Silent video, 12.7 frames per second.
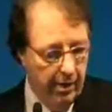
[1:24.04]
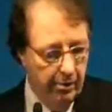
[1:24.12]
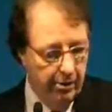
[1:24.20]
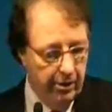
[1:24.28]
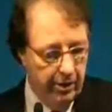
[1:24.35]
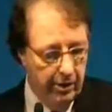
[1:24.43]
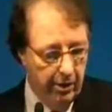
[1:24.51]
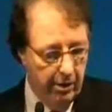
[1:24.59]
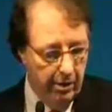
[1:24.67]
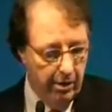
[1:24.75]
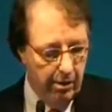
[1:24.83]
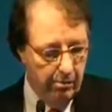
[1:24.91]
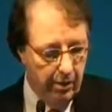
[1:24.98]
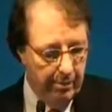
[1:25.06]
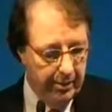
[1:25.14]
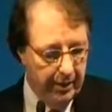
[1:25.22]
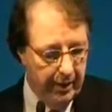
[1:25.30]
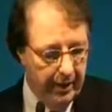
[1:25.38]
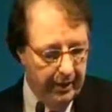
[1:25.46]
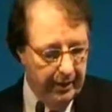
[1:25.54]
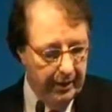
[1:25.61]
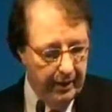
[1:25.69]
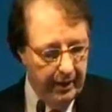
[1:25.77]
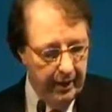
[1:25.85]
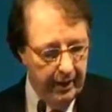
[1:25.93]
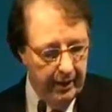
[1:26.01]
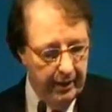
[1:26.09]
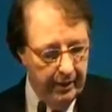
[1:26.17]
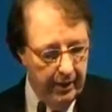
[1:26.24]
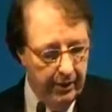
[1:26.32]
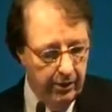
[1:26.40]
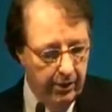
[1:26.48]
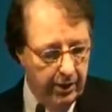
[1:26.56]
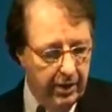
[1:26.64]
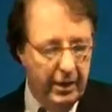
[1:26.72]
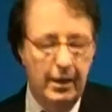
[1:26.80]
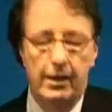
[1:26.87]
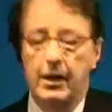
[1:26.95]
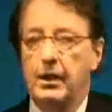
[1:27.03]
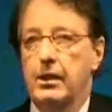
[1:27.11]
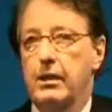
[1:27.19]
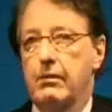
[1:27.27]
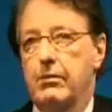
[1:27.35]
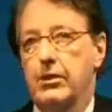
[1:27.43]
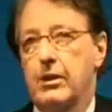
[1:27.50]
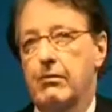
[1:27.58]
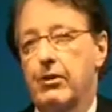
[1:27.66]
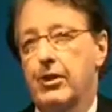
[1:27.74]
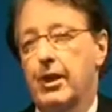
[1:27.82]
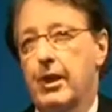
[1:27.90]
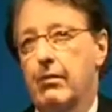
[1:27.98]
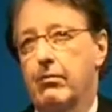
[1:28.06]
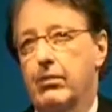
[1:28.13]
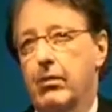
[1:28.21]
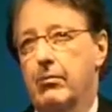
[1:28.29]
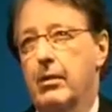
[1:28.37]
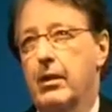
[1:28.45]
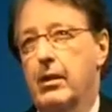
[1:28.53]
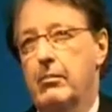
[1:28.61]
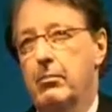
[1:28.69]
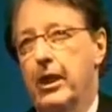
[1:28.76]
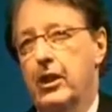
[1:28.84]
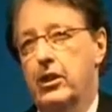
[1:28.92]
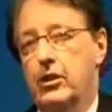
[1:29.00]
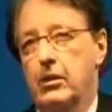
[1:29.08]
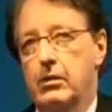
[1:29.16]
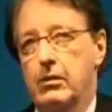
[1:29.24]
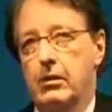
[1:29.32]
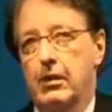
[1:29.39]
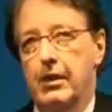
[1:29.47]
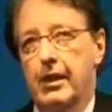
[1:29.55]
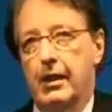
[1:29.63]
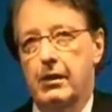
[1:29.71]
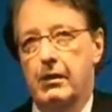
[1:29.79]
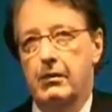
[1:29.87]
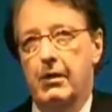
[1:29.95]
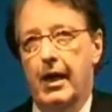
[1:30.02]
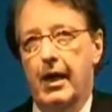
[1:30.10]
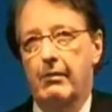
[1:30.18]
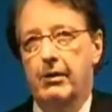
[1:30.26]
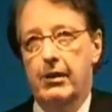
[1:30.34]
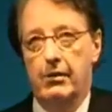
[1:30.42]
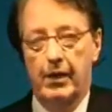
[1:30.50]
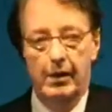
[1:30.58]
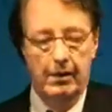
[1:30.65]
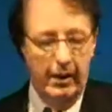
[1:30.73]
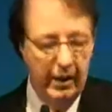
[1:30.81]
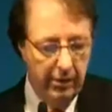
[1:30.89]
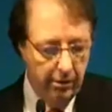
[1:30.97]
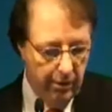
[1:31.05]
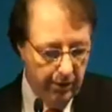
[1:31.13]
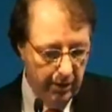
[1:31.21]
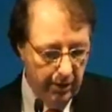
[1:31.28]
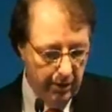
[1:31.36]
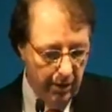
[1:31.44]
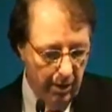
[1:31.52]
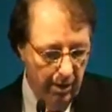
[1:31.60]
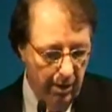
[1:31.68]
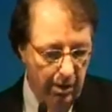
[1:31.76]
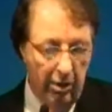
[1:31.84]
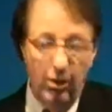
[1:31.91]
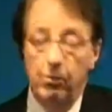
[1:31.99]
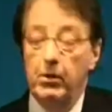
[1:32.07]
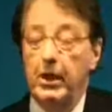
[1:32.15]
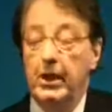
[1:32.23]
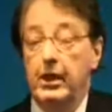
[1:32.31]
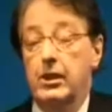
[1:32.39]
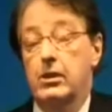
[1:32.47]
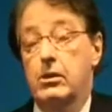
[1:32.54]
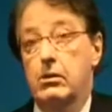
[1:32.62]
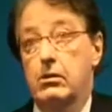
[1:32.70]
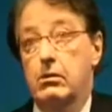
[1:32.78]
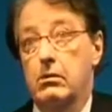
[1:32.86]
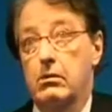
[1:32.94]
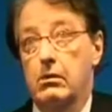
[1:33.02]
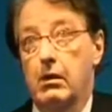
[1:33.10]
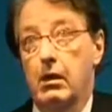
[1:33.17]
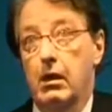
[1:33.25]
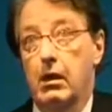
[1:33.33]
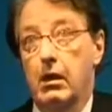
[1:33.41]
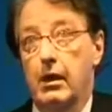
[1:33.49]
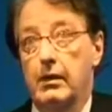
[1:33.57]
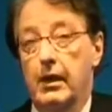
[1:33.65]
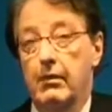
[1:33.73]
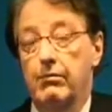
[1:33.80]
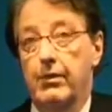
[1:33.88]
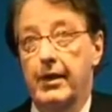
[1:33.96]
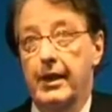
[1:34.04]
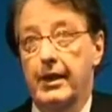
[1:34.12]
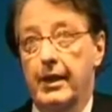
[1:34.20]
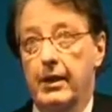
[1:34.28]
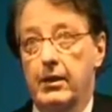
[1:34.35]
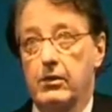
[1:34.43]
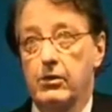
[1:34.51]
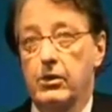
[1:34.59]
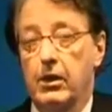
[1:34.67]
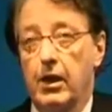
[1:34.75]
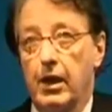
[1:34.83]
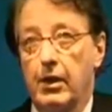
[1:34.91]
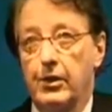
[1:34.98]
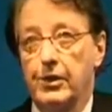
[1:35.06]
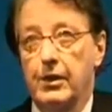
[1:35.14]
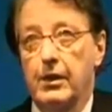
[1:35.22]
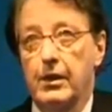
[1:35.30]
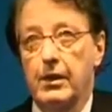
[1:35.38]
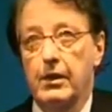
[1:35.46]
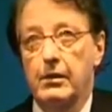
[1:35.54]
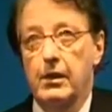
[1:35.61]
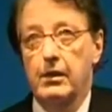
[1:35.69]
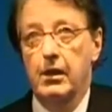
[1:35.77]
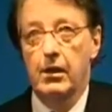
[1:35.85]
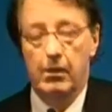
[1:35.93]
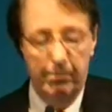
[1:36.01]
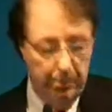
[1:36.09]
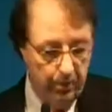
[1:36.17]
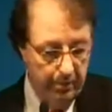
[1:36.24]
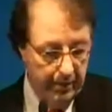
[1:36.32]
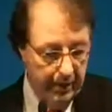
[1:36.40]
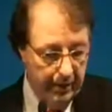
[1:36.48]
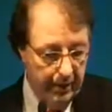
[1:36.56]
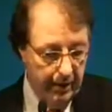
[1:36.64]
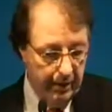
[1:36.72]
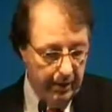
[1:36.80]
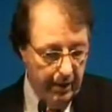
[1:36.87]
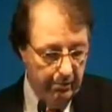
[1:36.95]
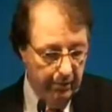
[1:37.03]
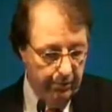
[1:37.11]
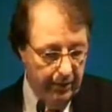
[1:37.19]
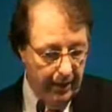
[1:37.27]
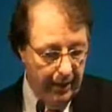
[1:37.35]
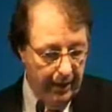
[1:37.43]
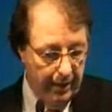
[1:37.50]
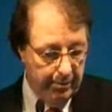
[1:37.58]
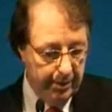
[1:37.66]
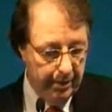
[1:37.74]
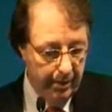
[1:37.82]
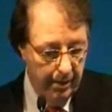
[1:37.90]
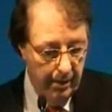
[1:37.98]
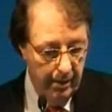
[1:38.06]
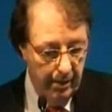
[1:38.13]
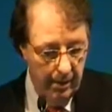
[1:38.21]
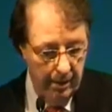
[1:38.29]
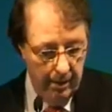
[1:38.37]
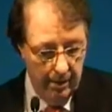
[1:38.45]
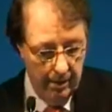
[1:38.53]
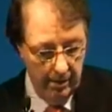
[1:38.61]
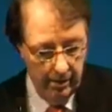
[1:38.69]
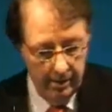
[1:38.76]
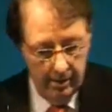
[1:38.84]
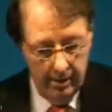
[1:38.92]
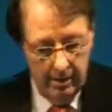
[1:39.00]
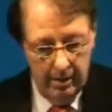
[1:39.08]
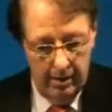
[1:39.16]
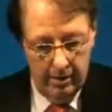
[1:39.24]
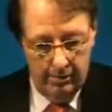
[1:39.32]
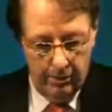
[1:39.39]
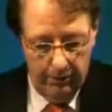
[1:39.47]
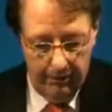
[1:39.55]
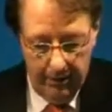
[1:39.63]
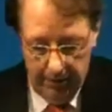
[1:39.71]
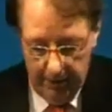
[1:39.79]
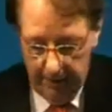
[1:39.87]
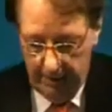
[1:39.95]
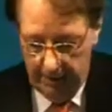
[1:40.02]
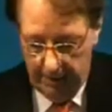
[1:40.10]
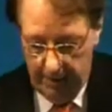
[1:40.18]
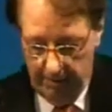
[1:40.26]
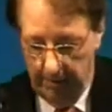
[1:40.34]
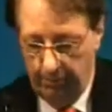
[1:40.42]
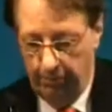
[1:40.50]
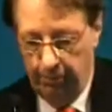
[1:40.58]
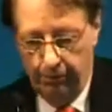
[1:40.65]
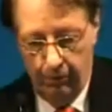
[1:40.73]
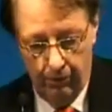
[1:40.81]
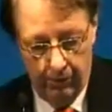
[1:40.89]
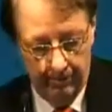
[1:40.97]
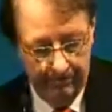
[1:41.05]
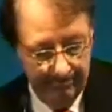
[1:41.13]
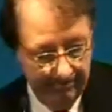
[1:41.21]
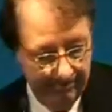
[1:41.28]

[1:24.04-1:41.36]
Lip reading: which is on our website, and you can see that it covers everything from making sure that you have a correct diagnosis all the way to identifying clinical trials that are appropriate at the time of relapse. Supportive care is step number 4.